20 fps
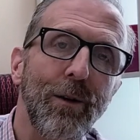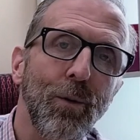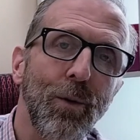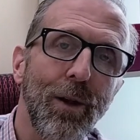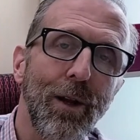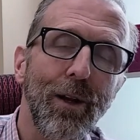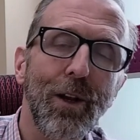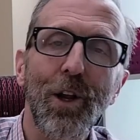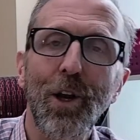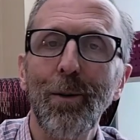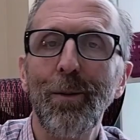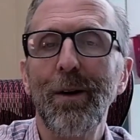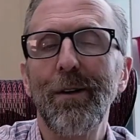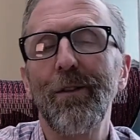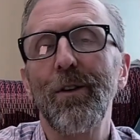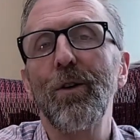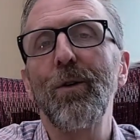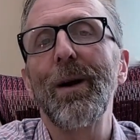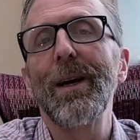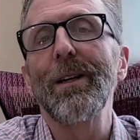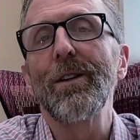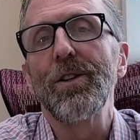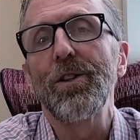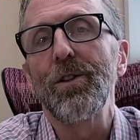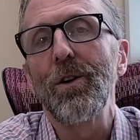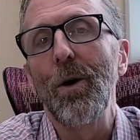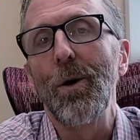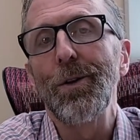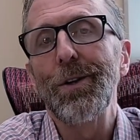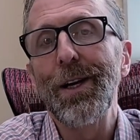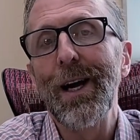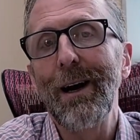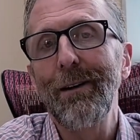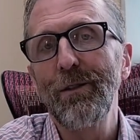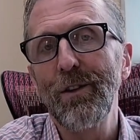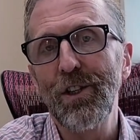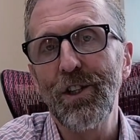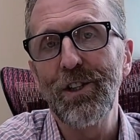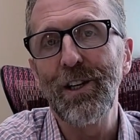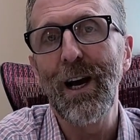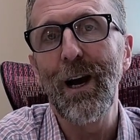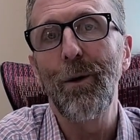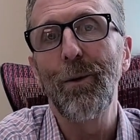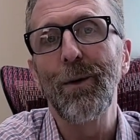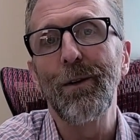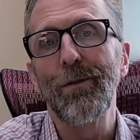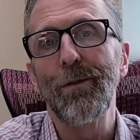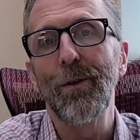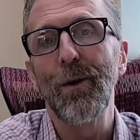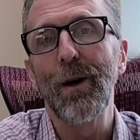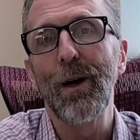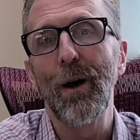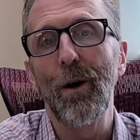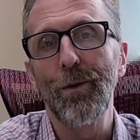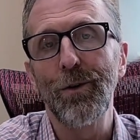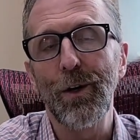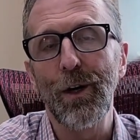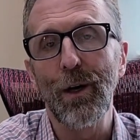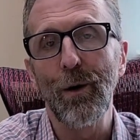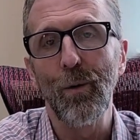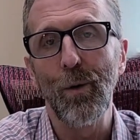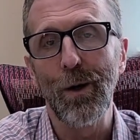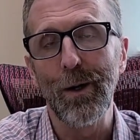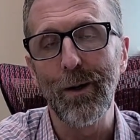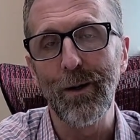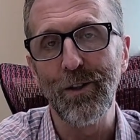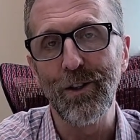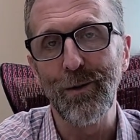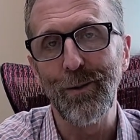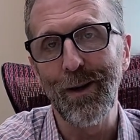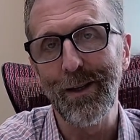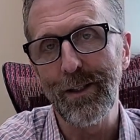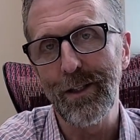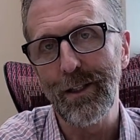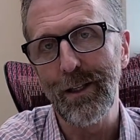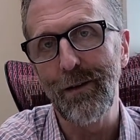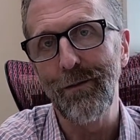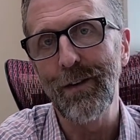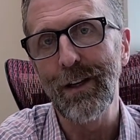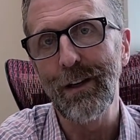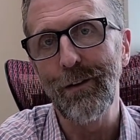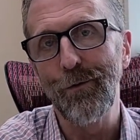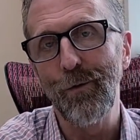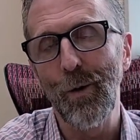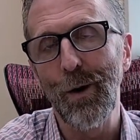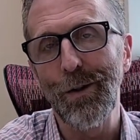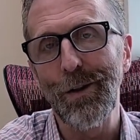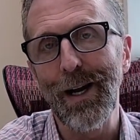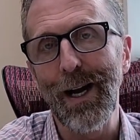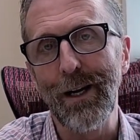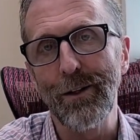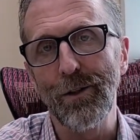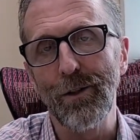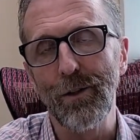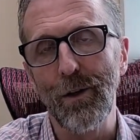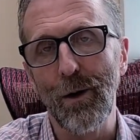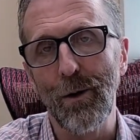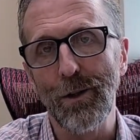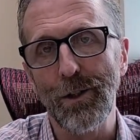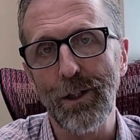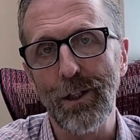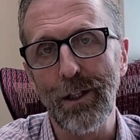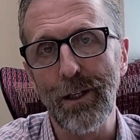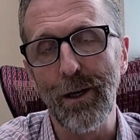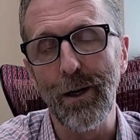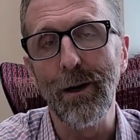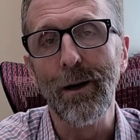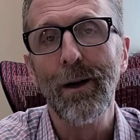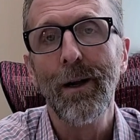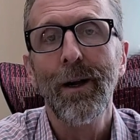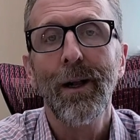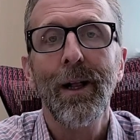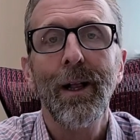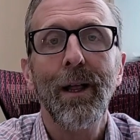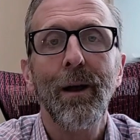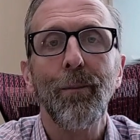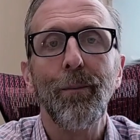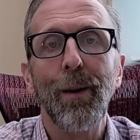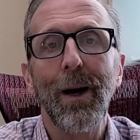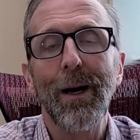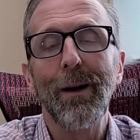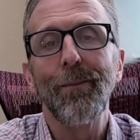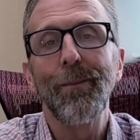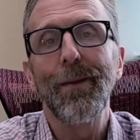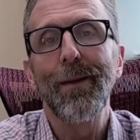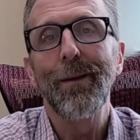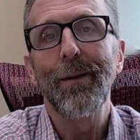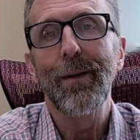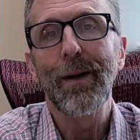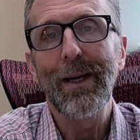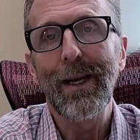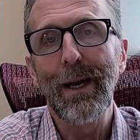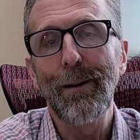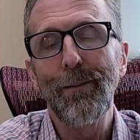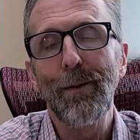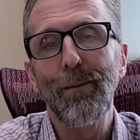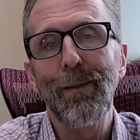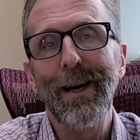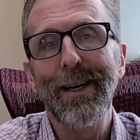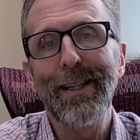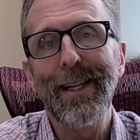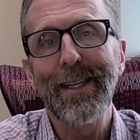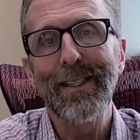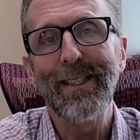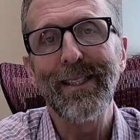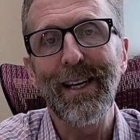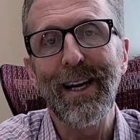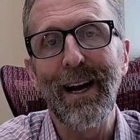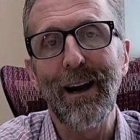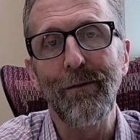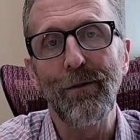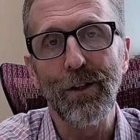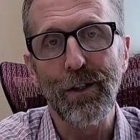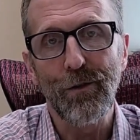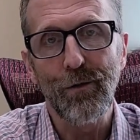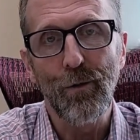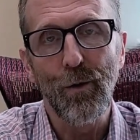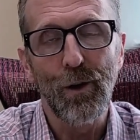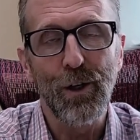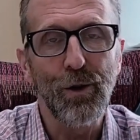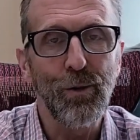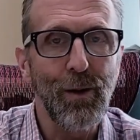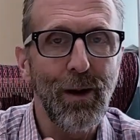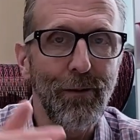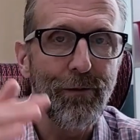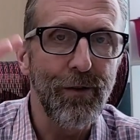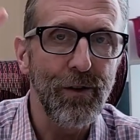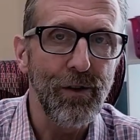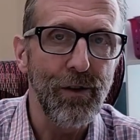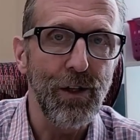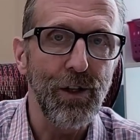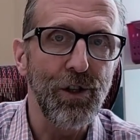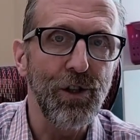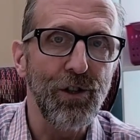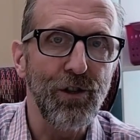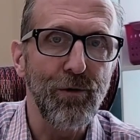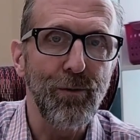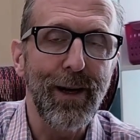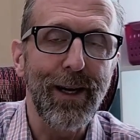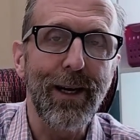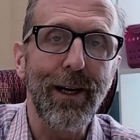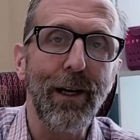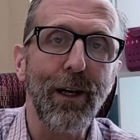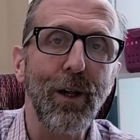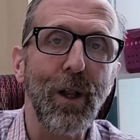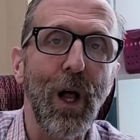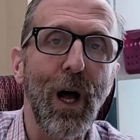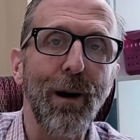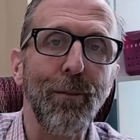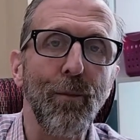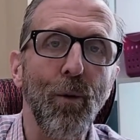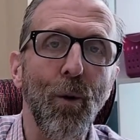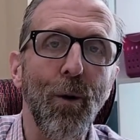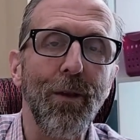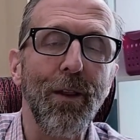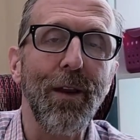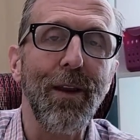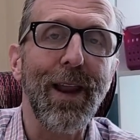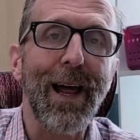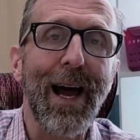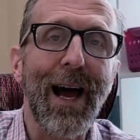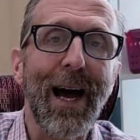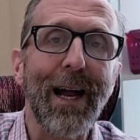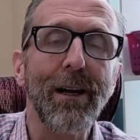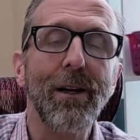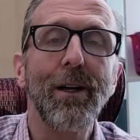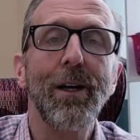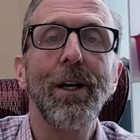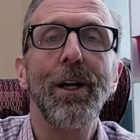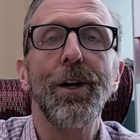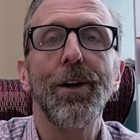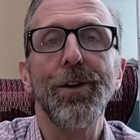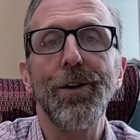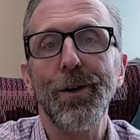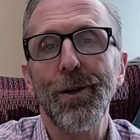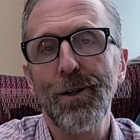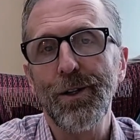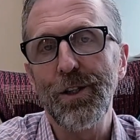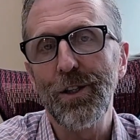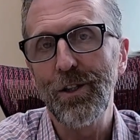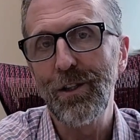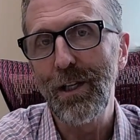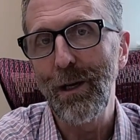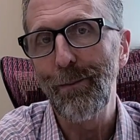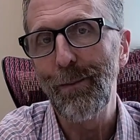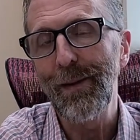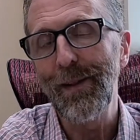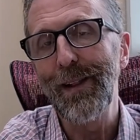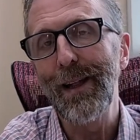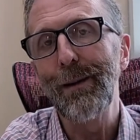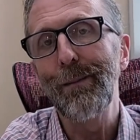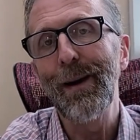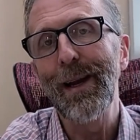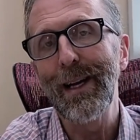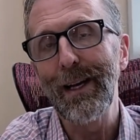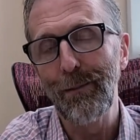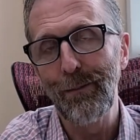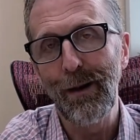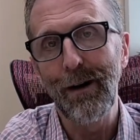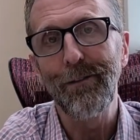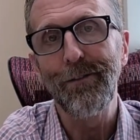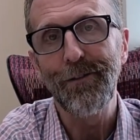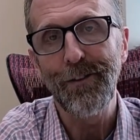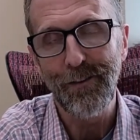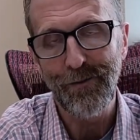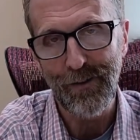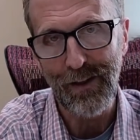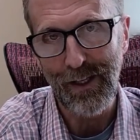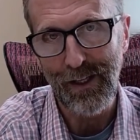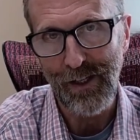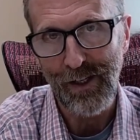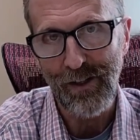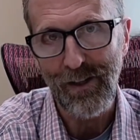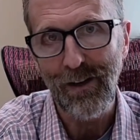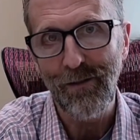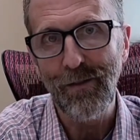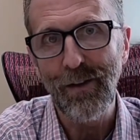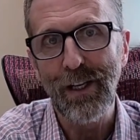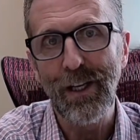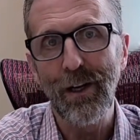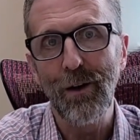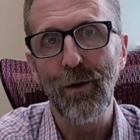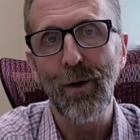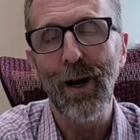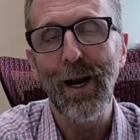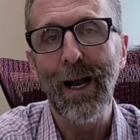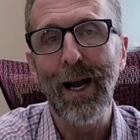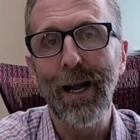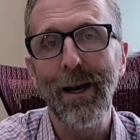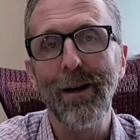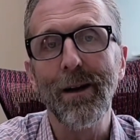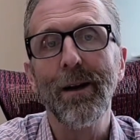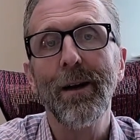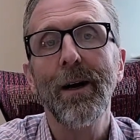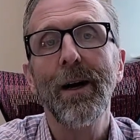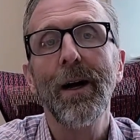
with a little bit of a grain of salt. The average salary for a healthcare worker is about $74,000 a year. But keep in mind that's the average. Of course, we have physicians making a lot more than that. Nurses typically make about 50 to 70 grand.